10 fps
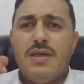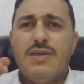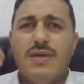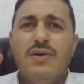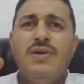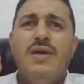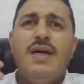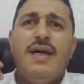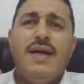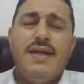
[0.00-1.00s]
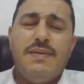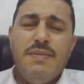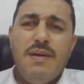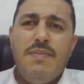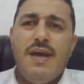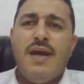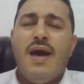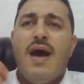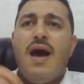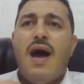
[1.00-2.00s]
So it may be
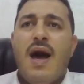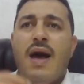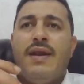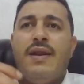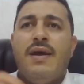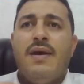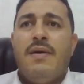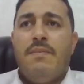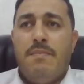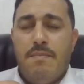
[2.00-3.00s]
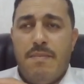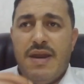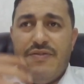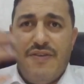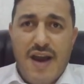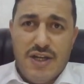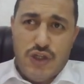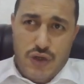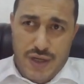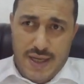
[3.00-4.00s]
an
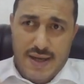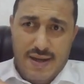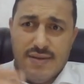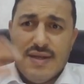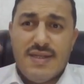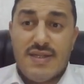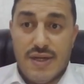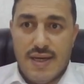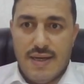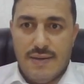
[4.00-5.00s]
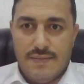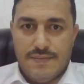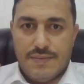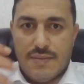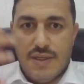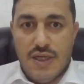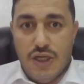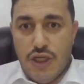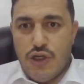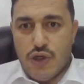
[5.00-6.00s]
manufacturing industrial
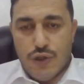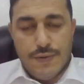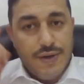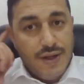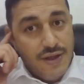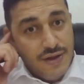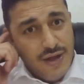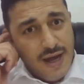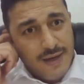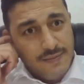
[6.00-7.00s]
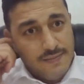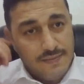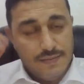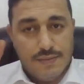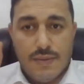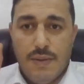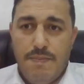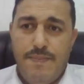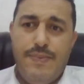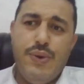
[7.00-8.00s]
issue rather than
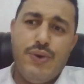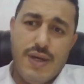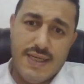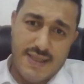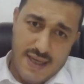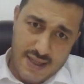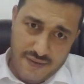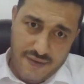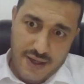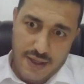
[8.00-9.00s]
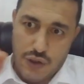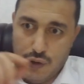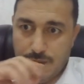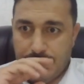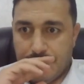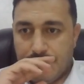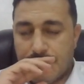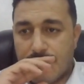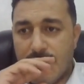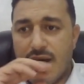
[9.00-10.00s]
purely scientific issue.
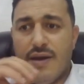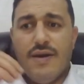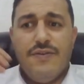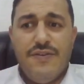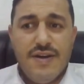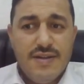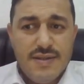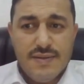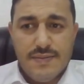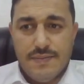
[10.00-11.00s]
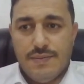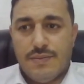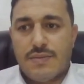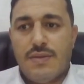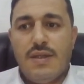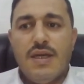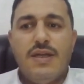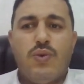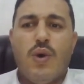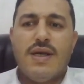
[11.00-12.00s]
First,
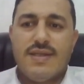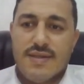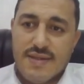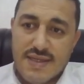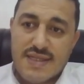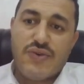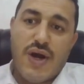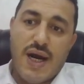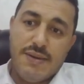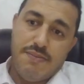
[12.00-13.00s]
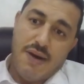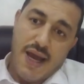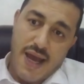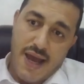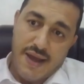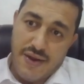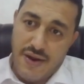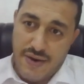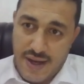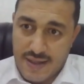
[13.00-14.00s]
it was described by a
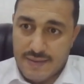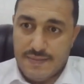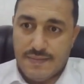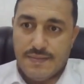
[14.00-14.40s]
Hungarian